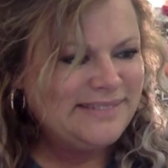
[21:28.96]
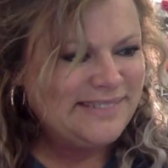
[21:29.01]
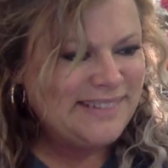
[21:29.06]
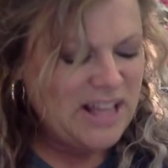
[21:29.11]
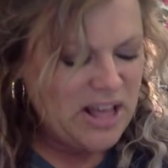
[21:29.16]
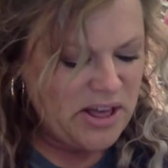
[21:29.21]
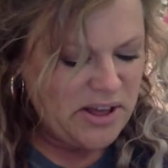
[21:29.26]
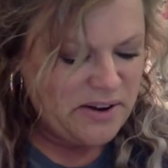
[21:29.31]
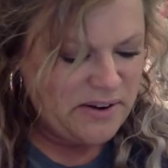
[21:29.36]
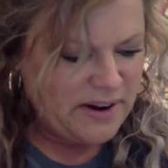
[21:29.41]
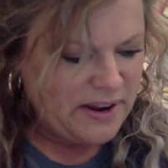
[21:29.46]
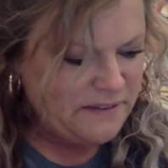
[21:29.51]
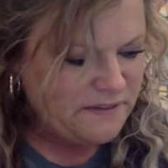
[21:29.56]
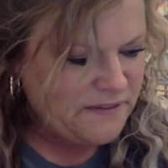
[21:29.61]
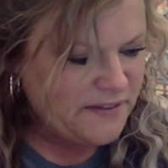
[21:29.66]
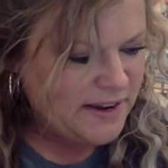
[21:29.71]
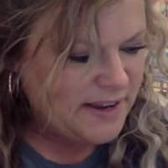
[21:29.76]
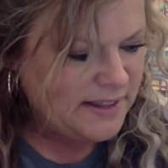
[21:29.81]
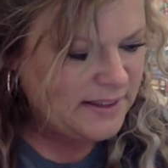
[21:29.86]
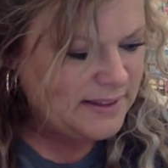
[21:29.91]
All right,
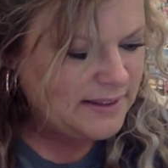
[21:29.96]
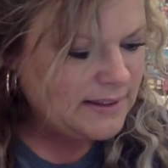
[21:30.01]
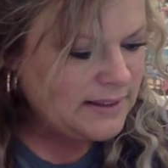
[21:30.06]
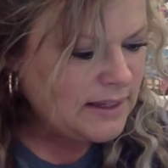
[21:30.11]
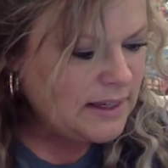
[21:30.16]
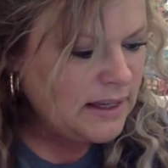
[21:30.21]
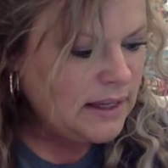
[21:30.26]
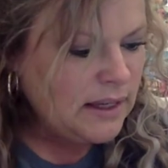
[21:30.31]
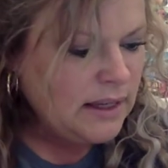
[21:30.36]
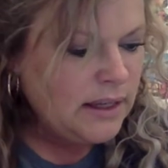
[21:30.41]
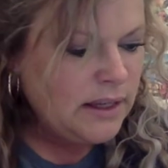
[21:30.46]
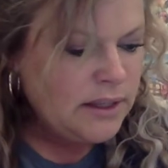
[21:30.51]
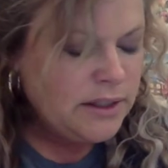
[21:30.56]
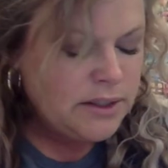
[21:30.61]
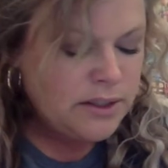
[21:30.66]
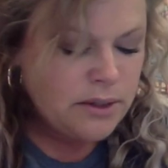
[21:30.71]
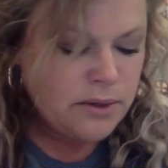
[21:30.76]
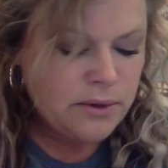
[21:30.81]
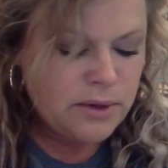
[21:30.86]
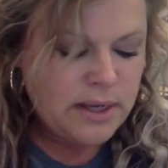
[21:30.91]
friends.
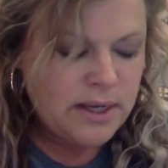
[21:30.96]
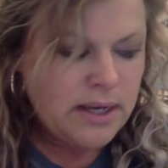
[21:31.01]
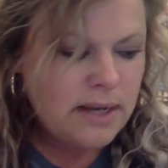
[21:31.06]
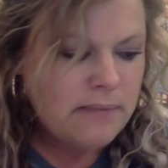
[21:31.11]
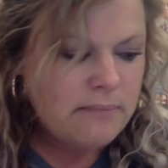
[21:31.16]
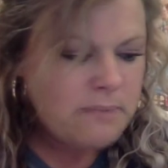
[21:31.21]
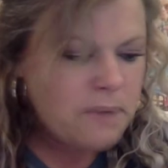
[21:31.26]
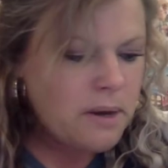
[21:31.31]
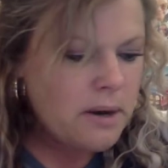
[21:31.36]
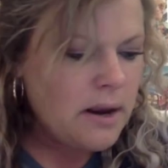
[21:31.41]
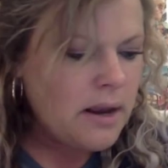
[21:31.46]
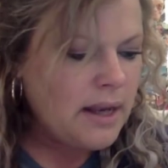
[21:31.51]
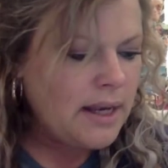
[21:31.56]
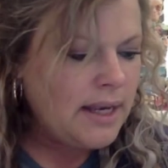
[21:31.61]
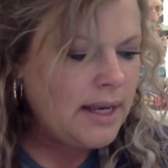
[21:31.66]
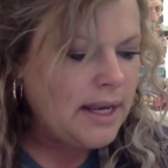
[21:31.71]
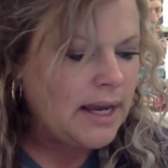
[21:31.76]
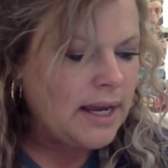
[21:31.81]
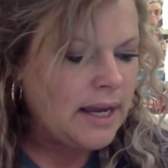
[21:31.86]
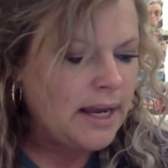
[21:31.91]
So number
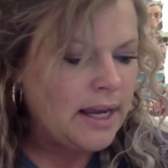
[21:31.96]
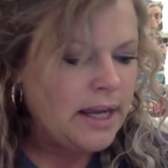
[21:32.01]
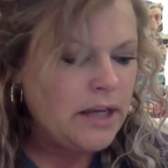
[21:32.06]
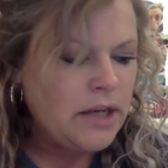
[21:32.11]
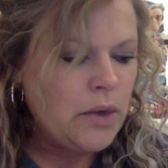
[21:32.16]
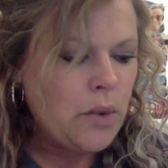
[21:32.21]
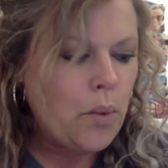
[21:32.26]
9,